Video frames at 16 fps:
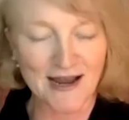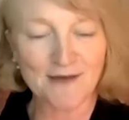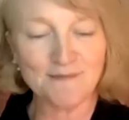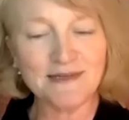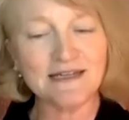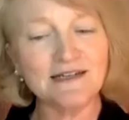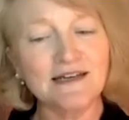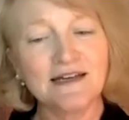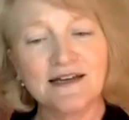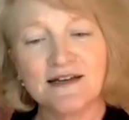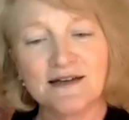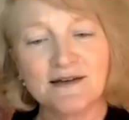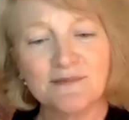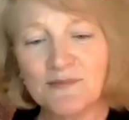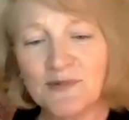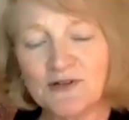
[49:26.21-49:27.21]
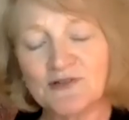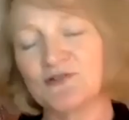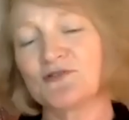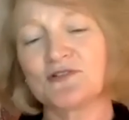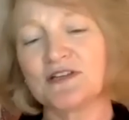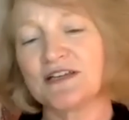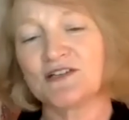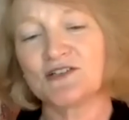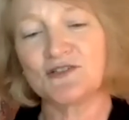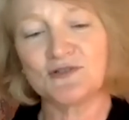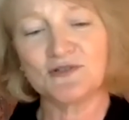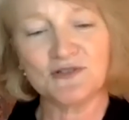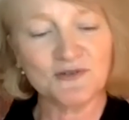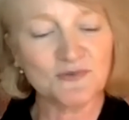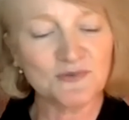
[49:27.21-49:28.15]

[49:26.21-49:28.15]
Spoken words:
I mean, Martin Luther King Jr.